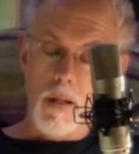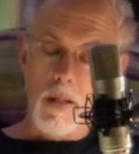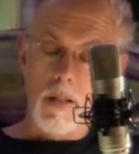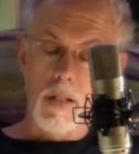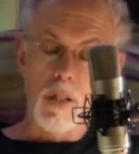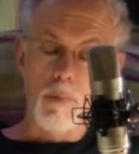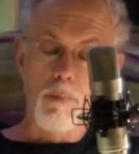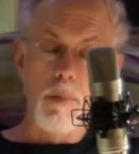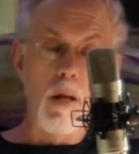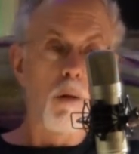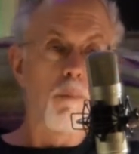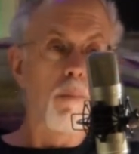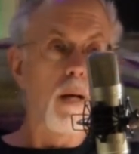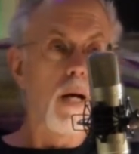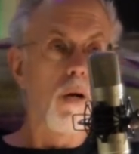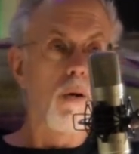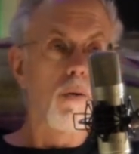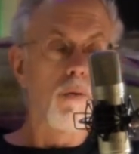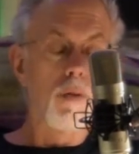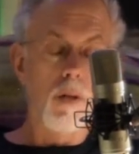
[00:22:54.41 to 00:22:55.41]

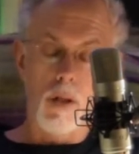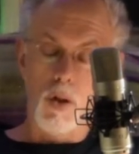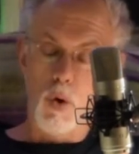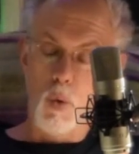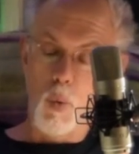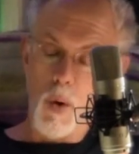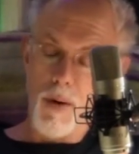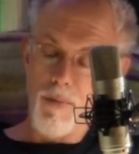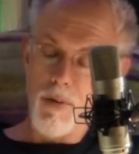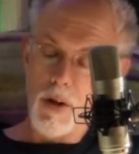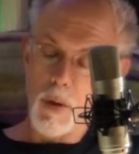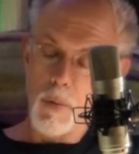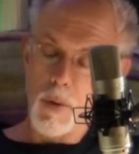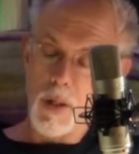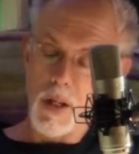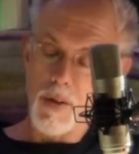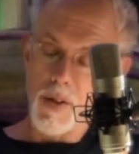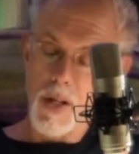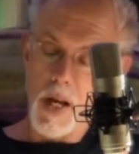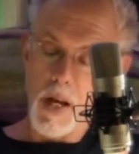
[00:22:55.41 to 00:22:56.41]
Spellbound and quivering
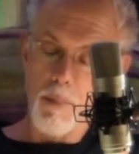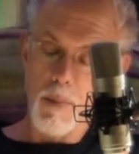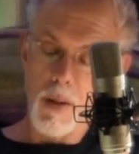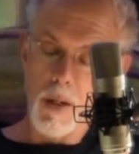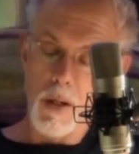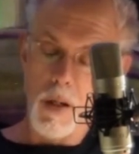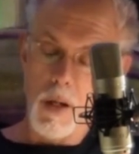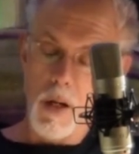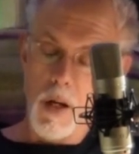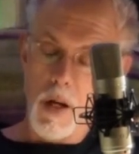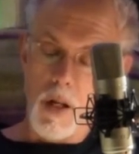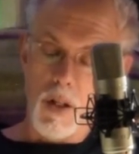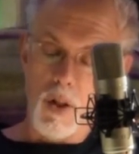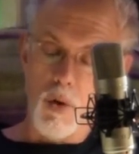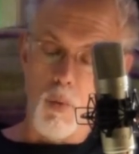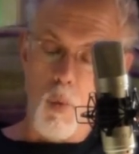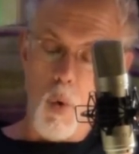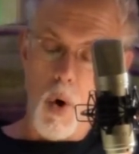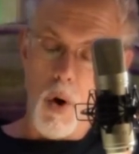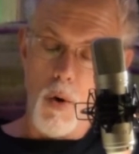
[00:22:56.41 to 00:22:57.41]
with excitement,
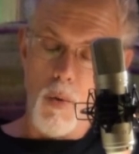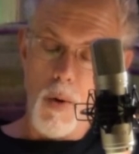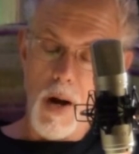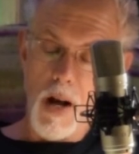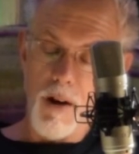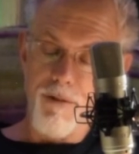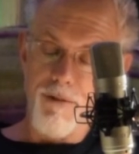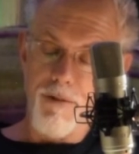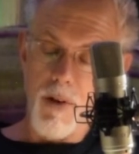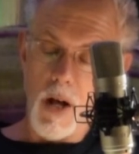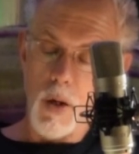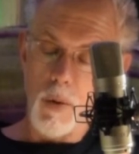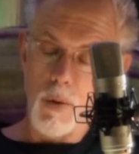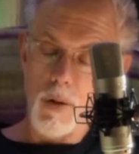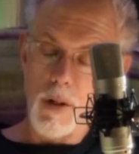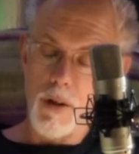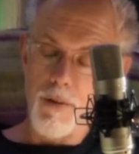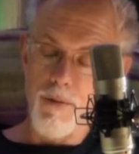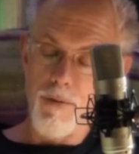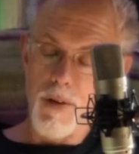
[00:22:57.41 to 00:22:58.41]
the water rat
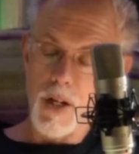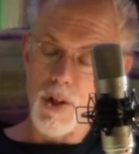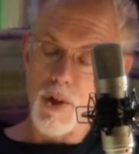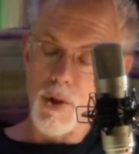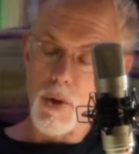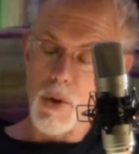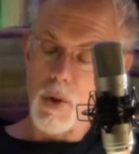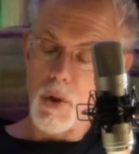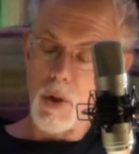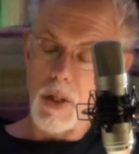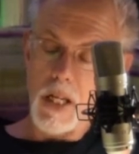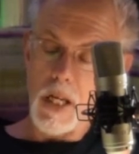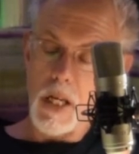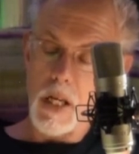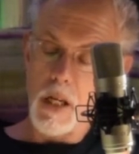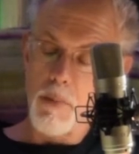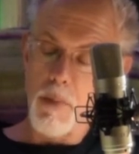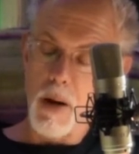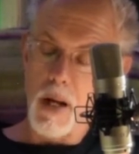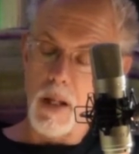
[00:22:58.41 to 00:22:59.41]
followed the adventurer
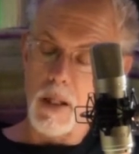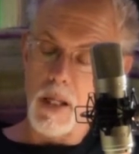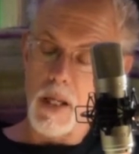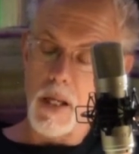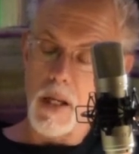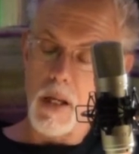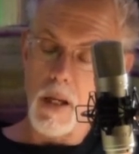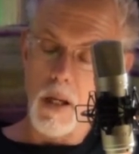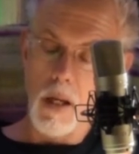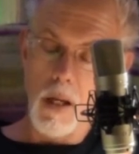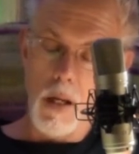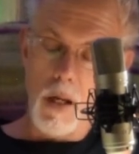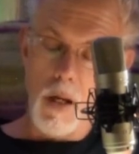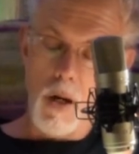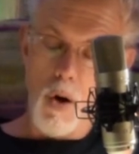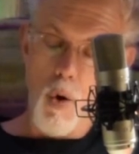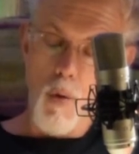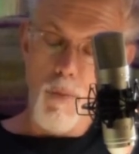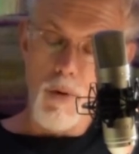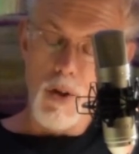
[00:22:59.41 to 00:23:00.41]
league by league,
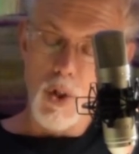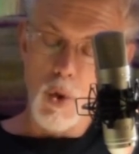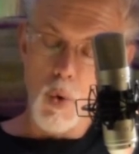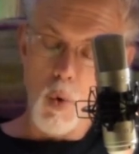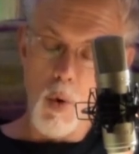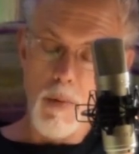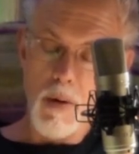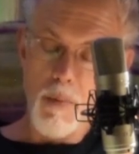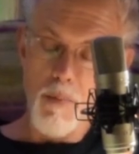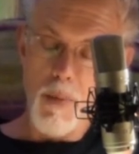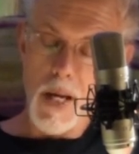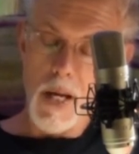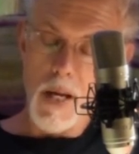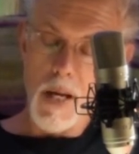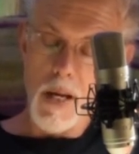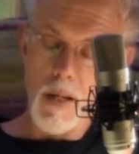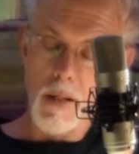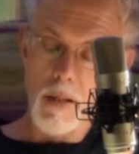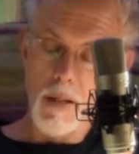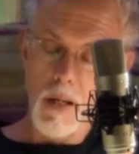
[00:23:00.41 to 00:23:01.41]
over stormy
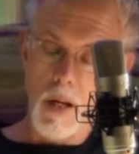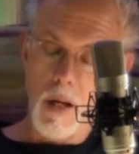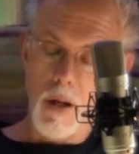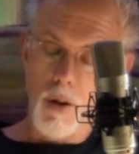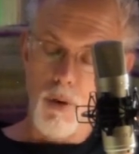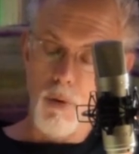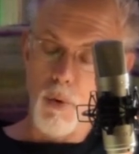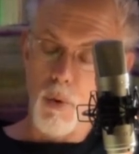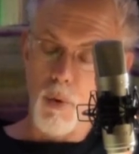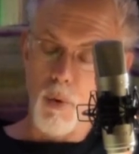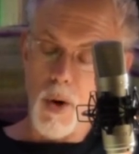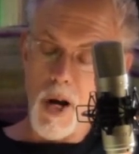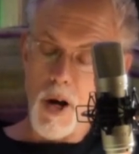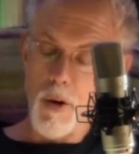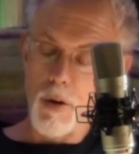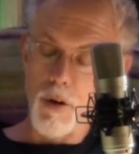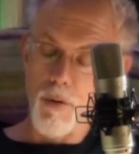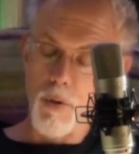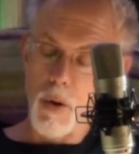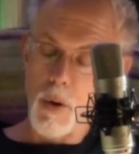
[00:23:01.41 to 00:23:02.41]
bays, through crowded